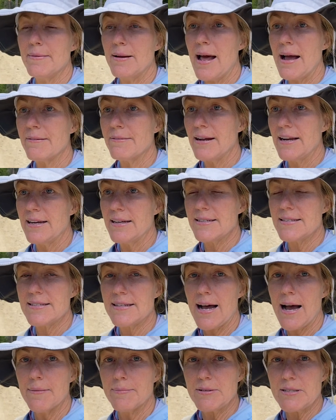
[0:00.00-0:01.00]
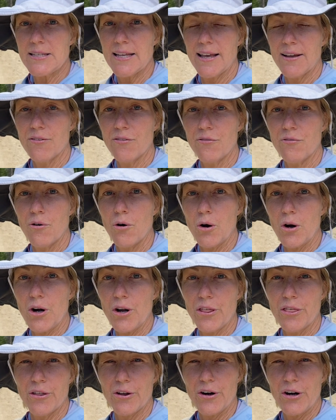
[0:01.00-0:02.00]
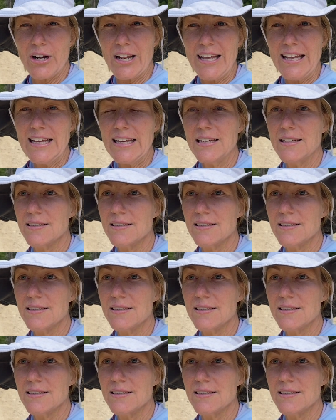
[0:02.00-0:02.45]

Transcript: not ready to stop. It's like 4.30.